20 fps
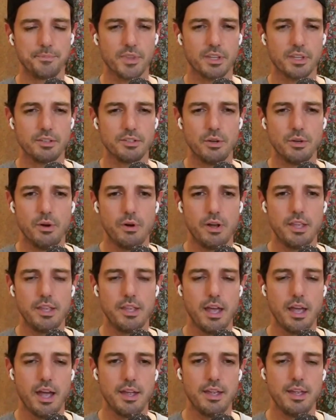So,
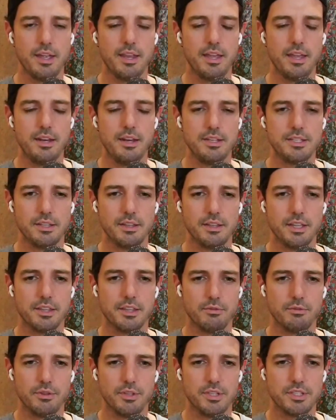and like
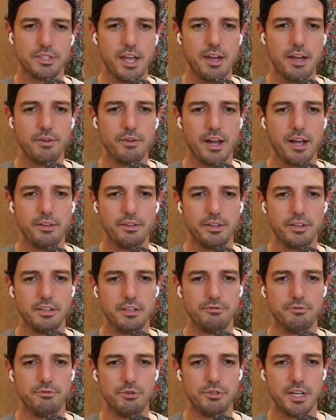the sad reality of
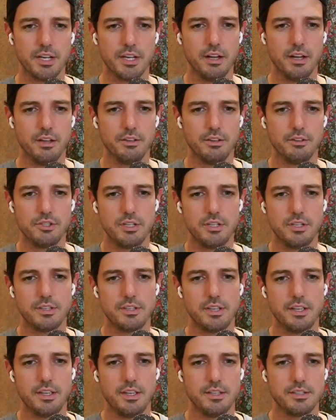new technologies
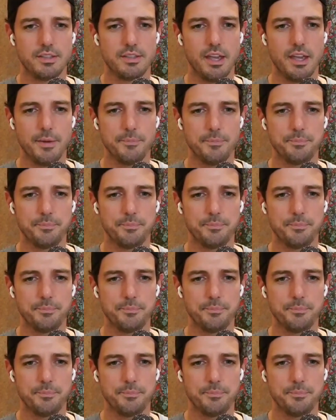is that